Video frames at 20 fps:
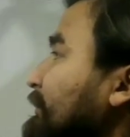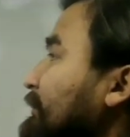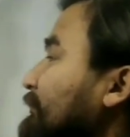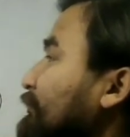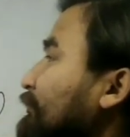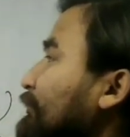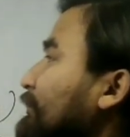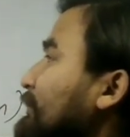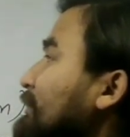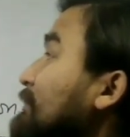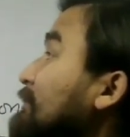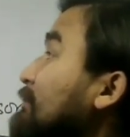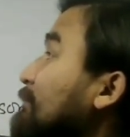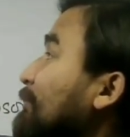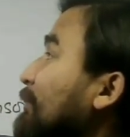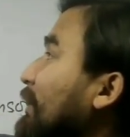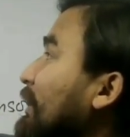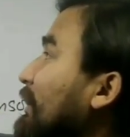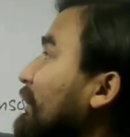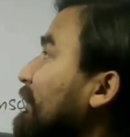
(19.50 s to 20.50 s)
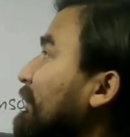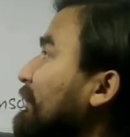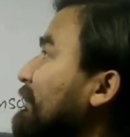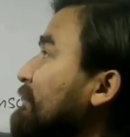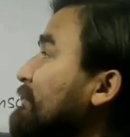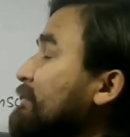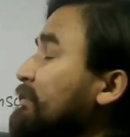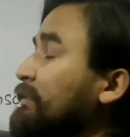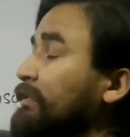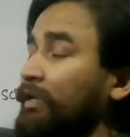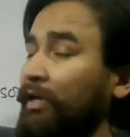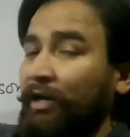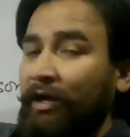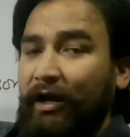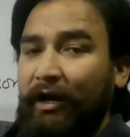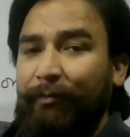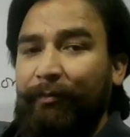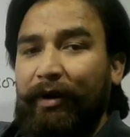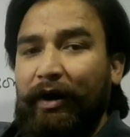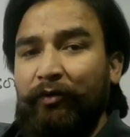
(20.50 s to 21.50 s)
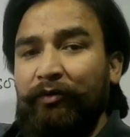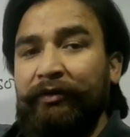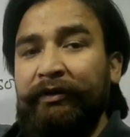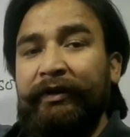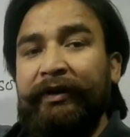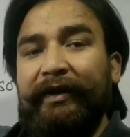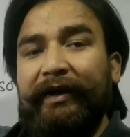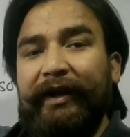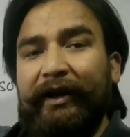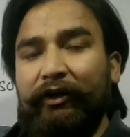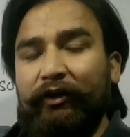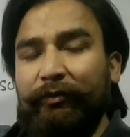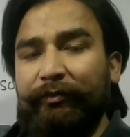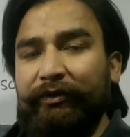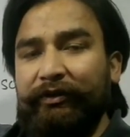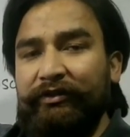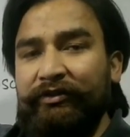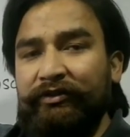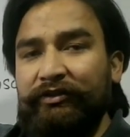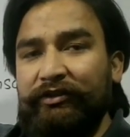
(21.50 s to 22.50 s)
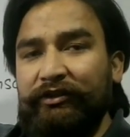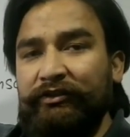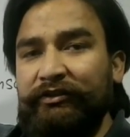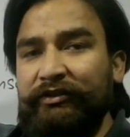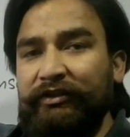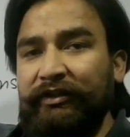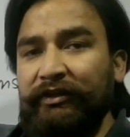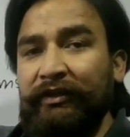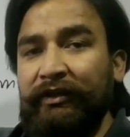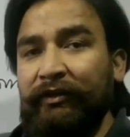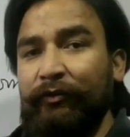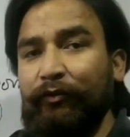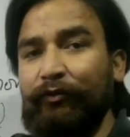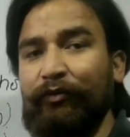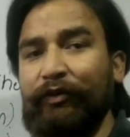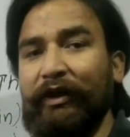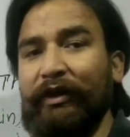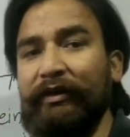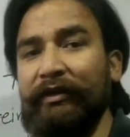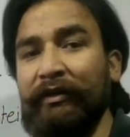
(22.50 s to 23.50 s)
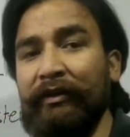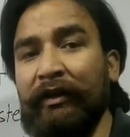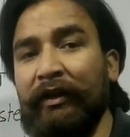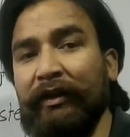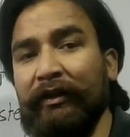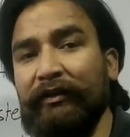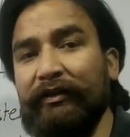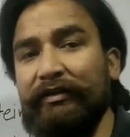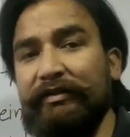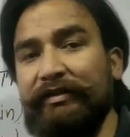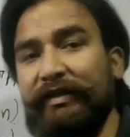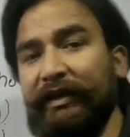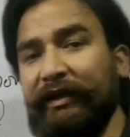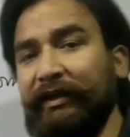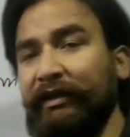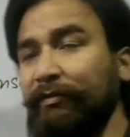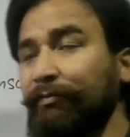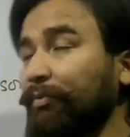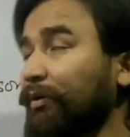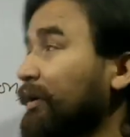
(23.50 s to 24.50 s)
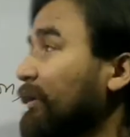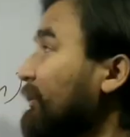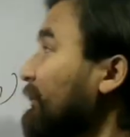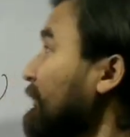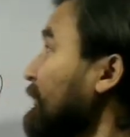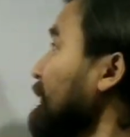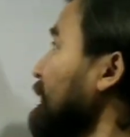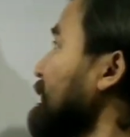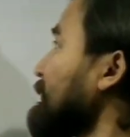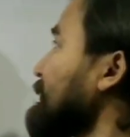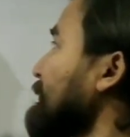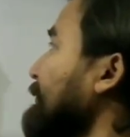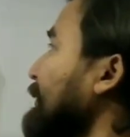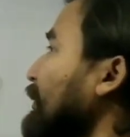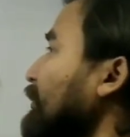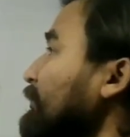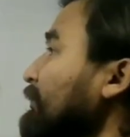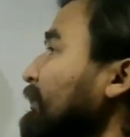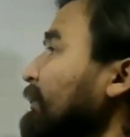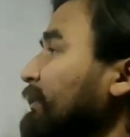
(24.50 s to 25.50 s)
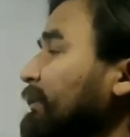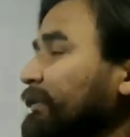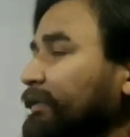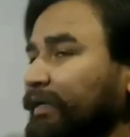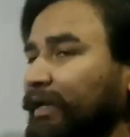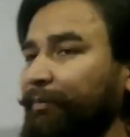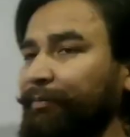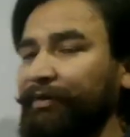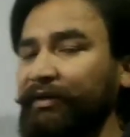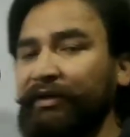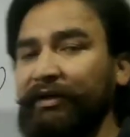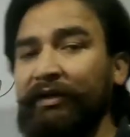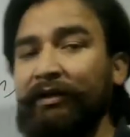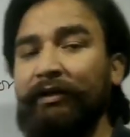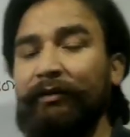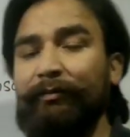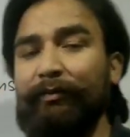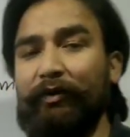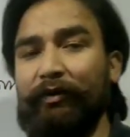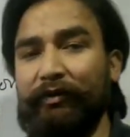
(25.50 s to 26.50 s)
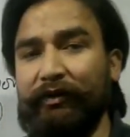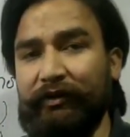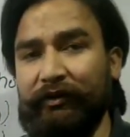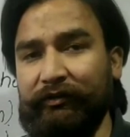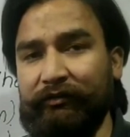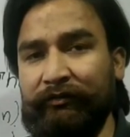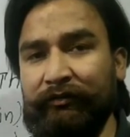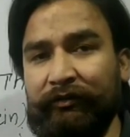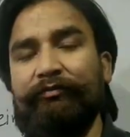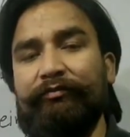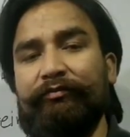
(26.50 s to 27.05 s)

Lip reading: The first part is about atomic structure while the second part is about chemical bonding.